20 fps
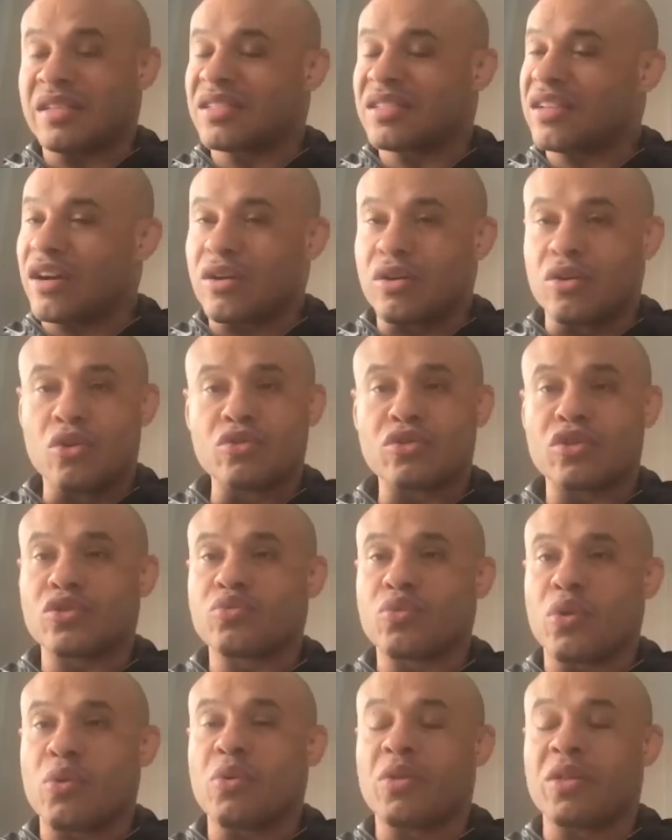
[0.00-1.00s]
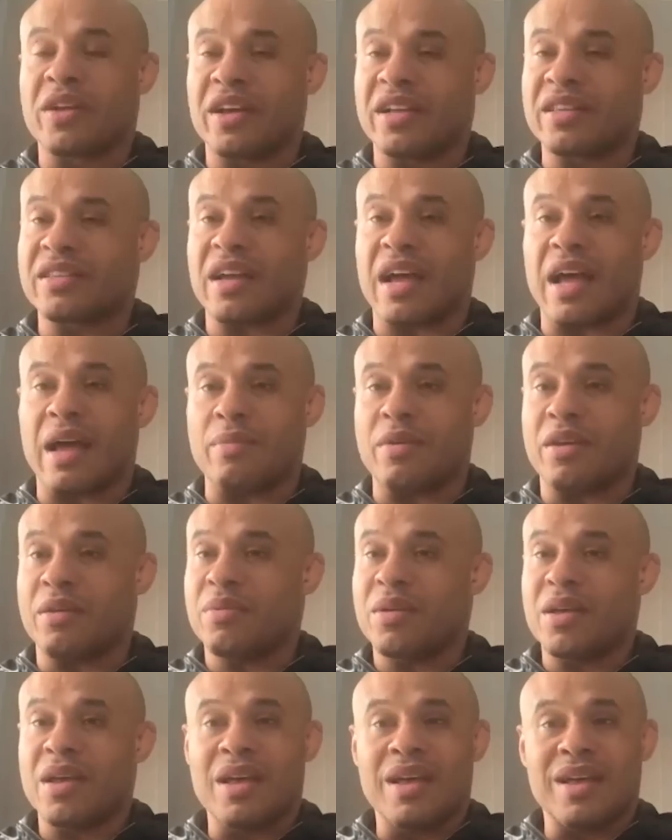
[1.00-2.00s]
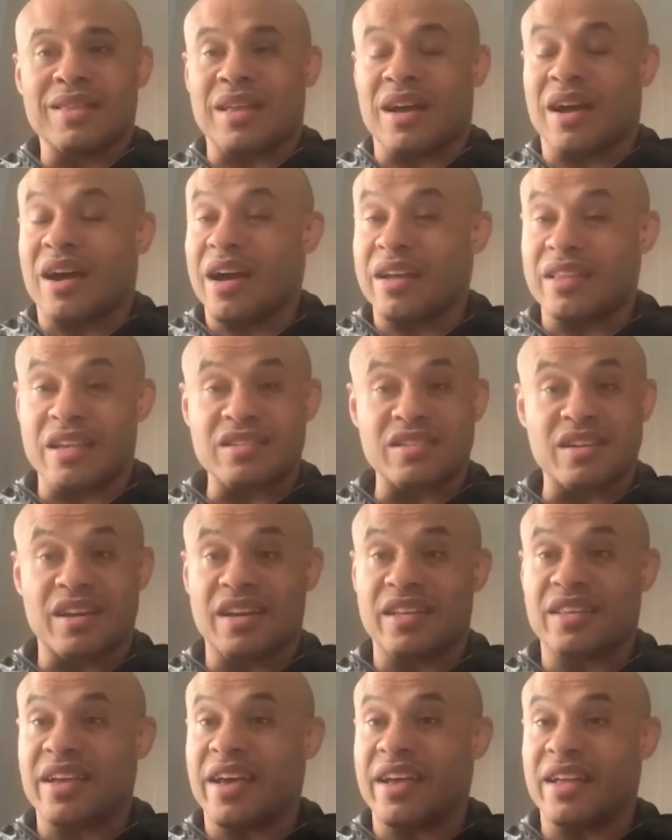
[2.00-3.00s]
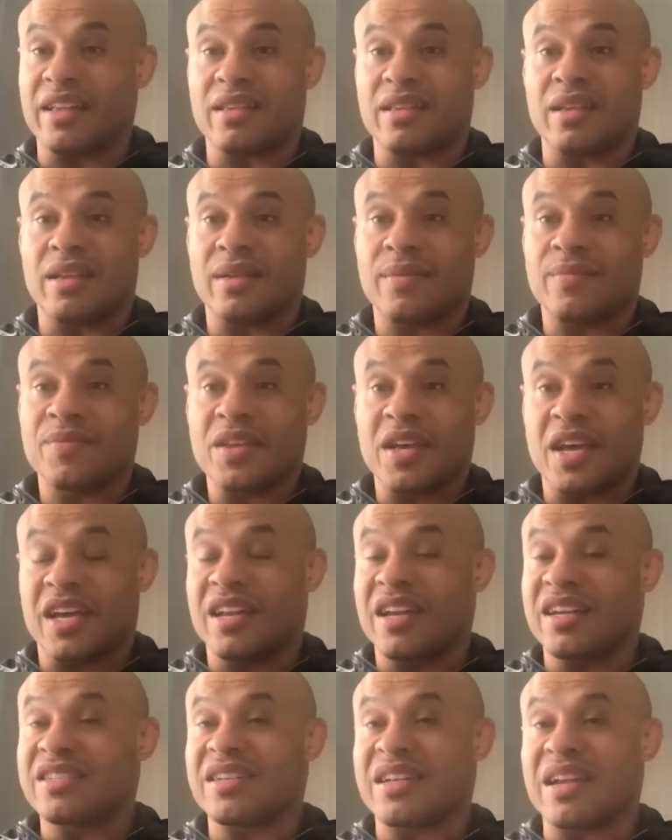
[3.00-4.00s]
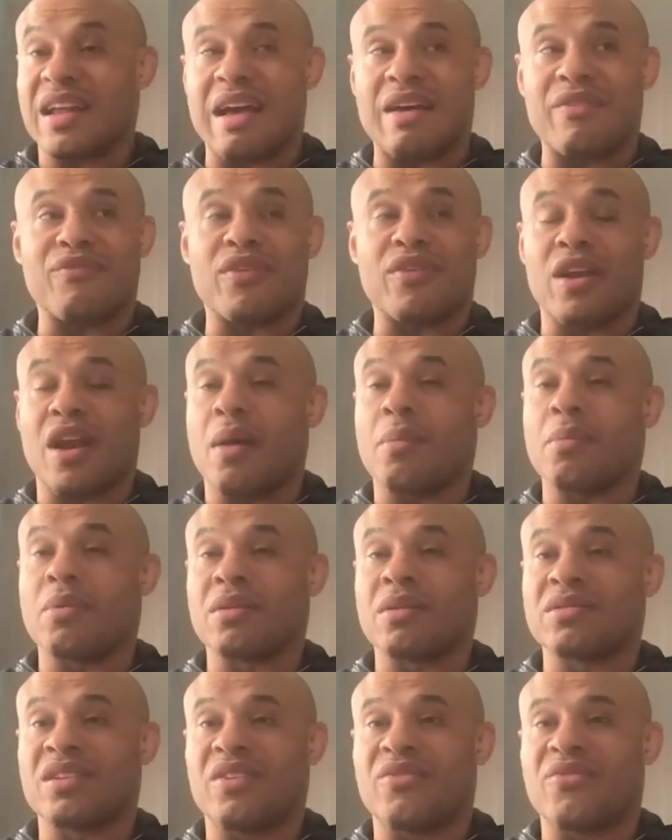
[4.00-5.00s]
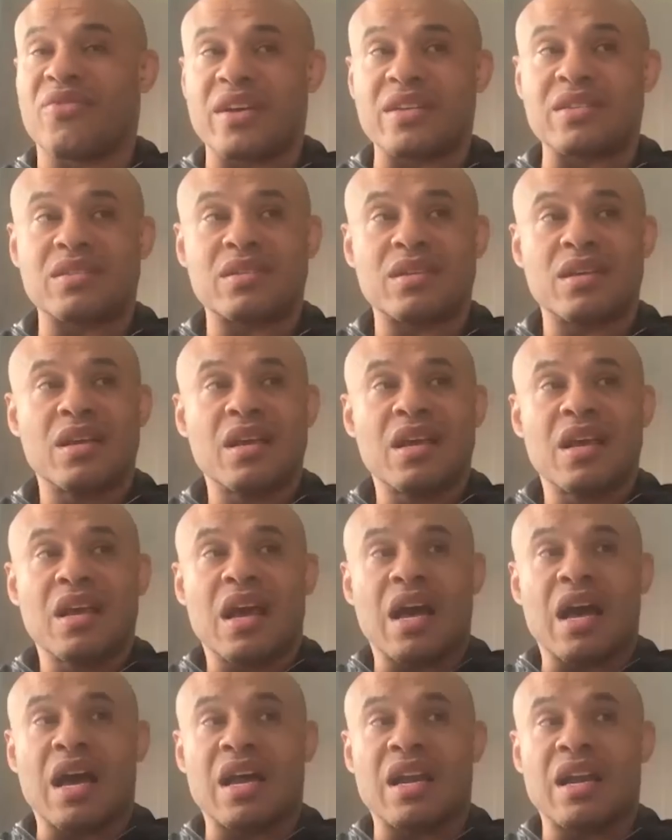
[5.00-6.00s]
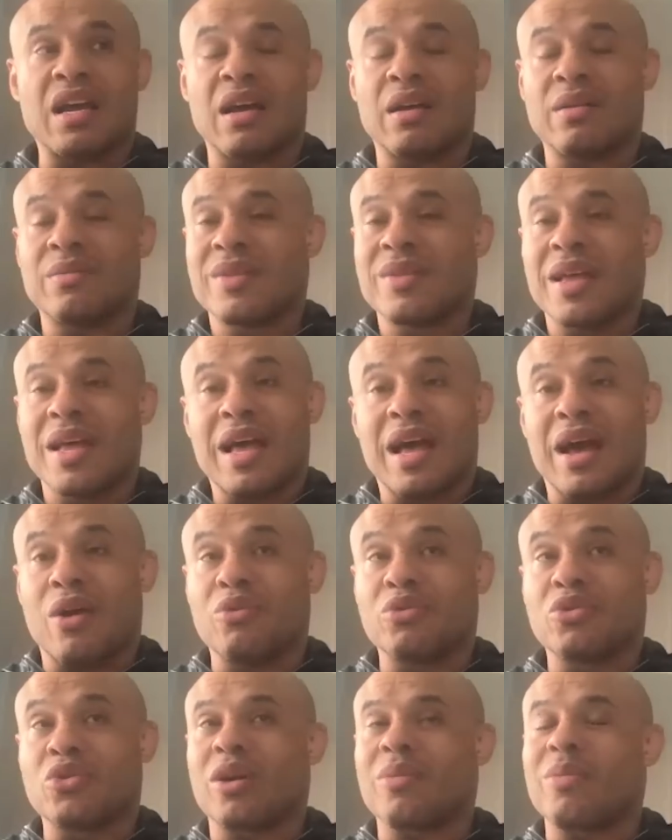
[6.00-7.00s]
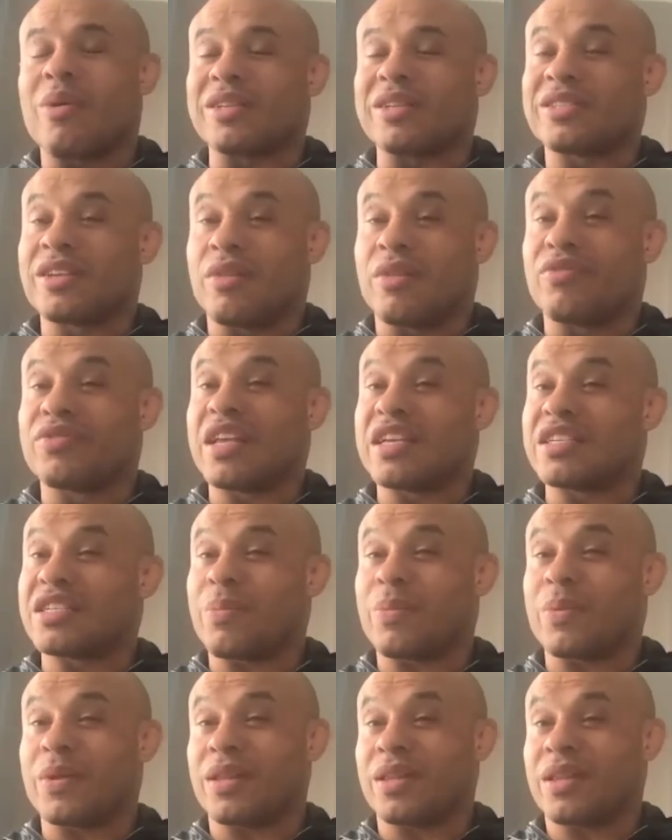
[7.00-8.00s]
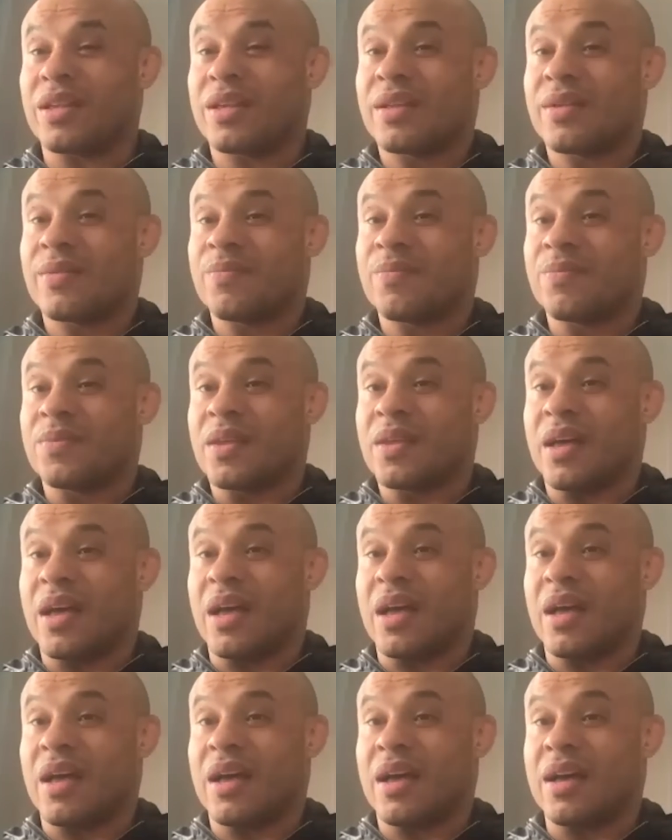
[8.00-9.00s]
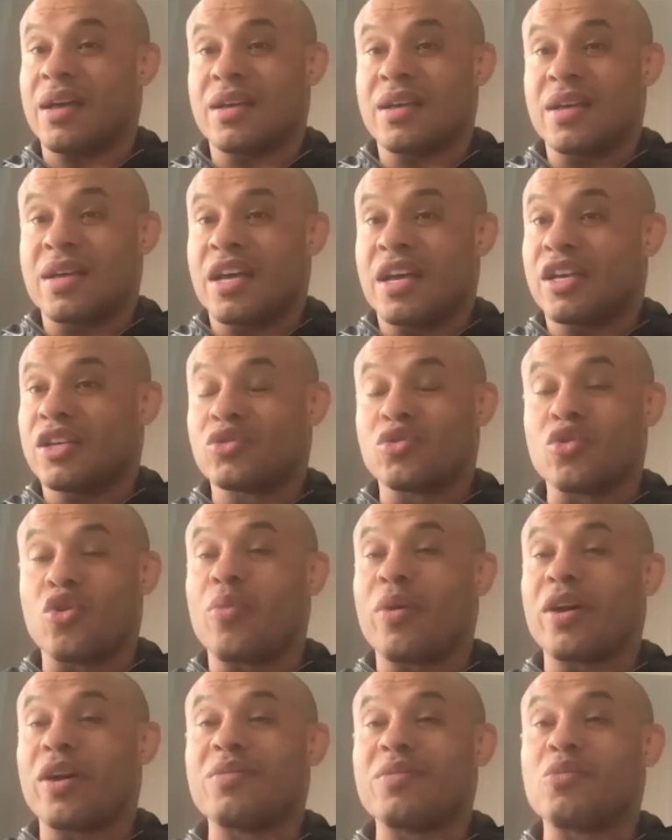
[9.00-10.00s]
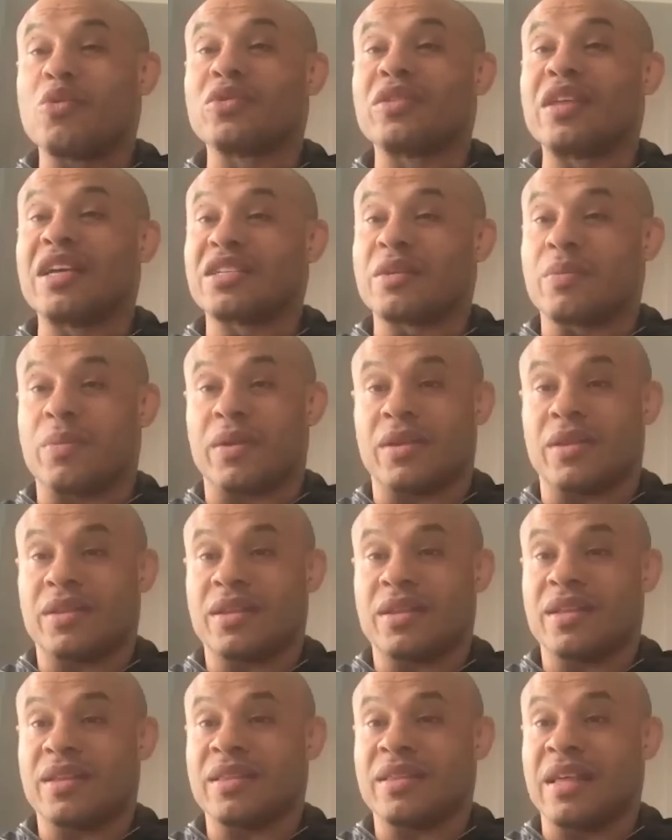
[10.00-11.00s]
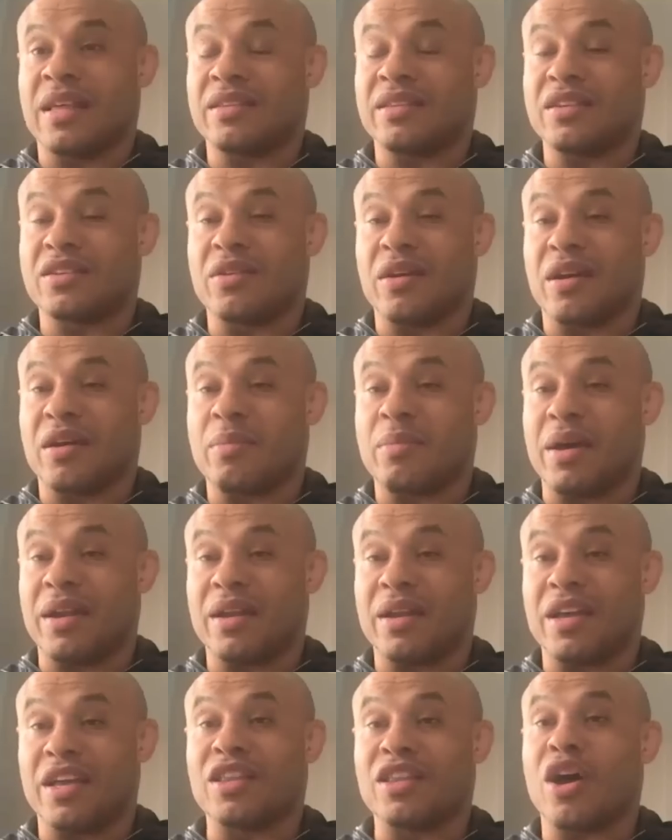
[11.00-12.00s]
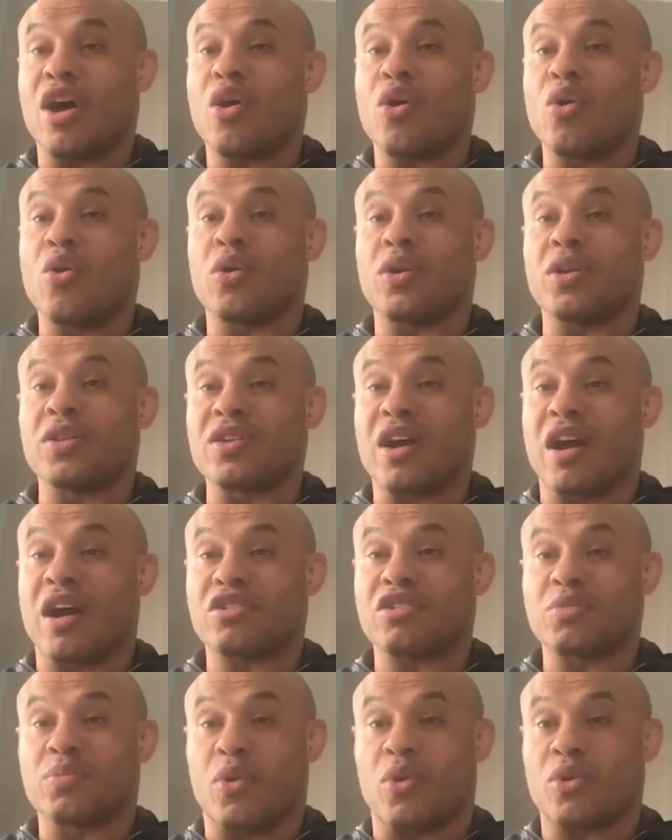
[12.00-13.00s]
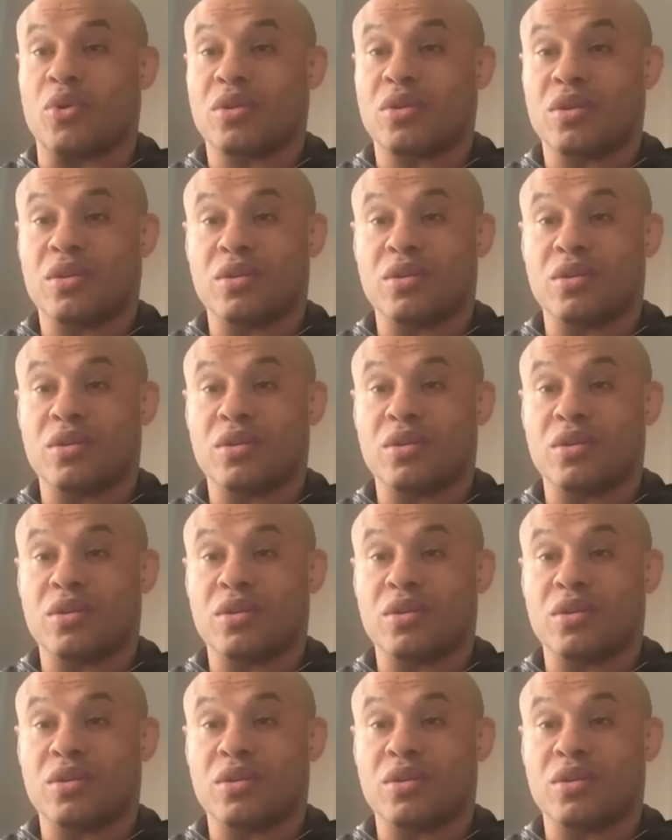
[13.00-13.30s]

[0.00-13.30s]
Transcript: the closest we will get to Khabib. The guy doesn't get hit. He doesn't have phenomenal defense. And we talk about self-discipline. There's nobody more disciplined than this young man in the whole entire sport.